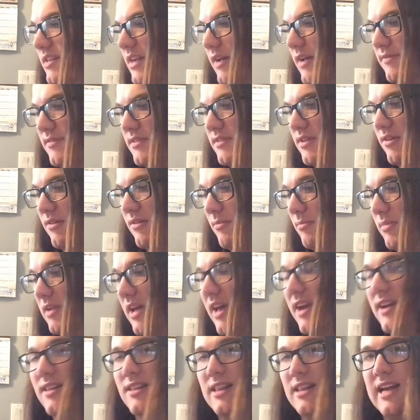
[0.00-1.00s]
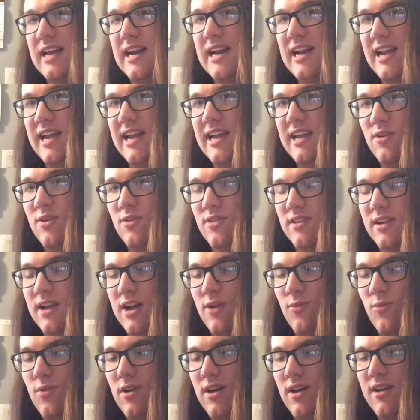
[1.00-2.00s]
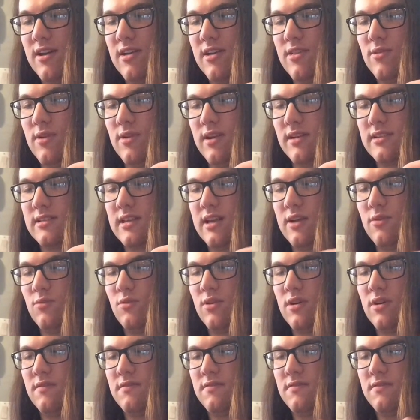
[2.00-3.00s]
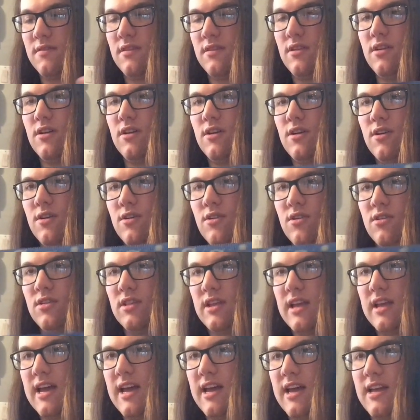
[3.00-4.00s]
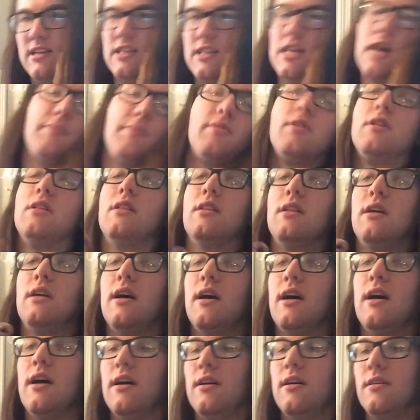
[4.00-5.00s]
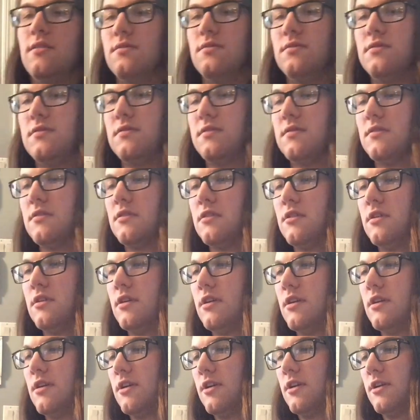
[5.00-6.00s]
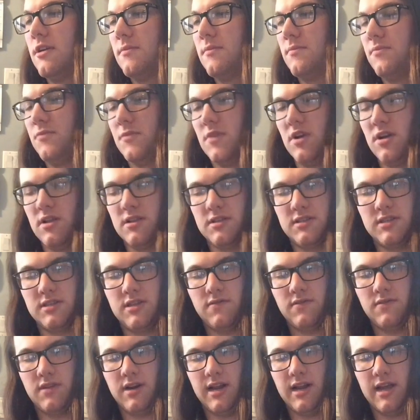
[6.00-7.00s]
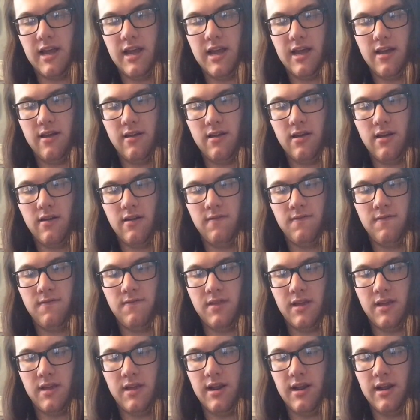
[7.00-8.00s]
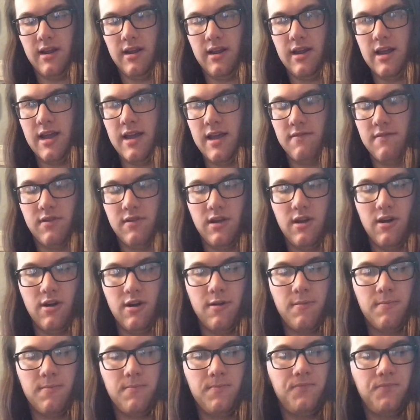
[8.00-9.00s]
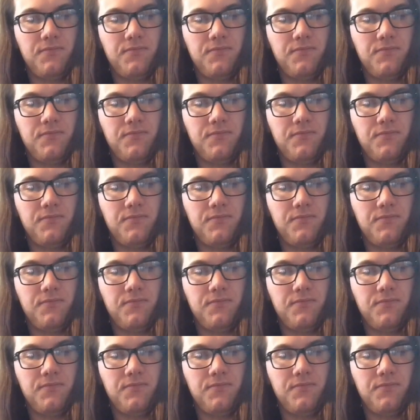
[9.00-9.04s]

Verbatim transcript: stuff, so I'm kind of glad I only got one, otherwise I would have only had double of all the stuff that I have of that I have here.